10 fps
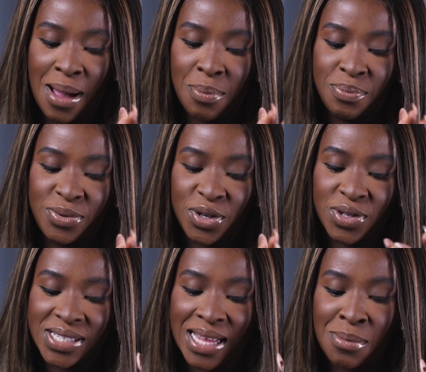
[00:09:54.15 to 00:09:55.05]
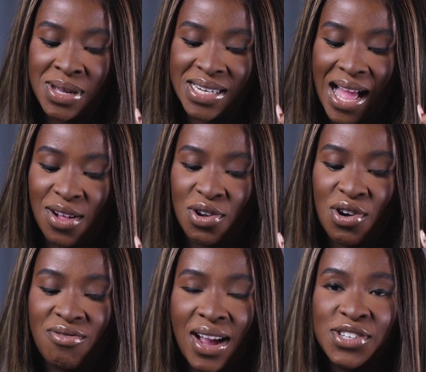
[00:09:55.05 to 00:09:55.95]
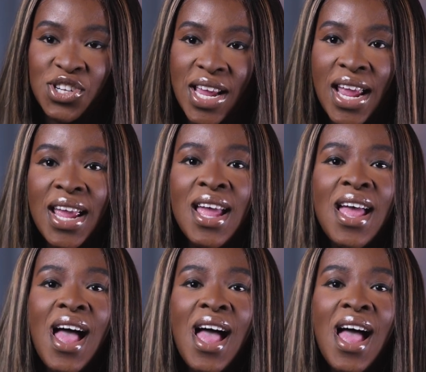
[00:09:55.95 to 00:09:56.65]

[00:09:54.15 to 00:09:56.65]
Abdul Samad Al Qurashi.